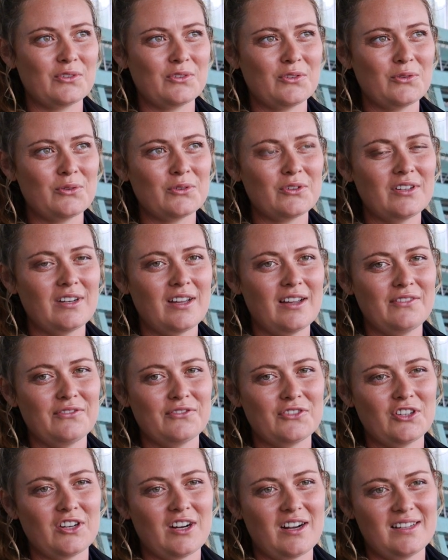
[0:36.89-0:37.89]
quarter-life
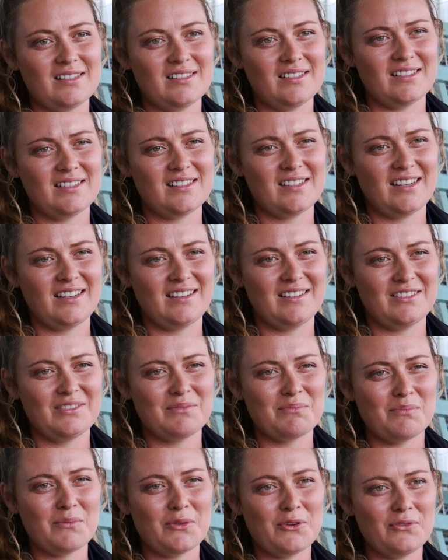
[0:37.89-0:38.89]
crisis
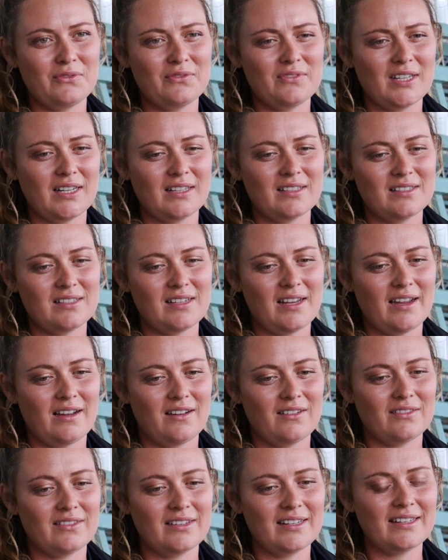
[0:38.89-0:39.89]
and moved us
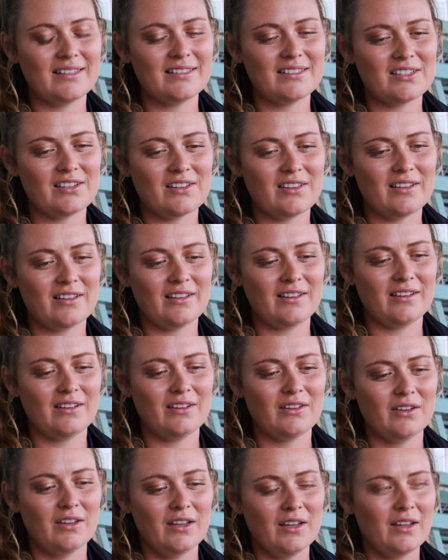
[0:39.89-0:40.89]
out into the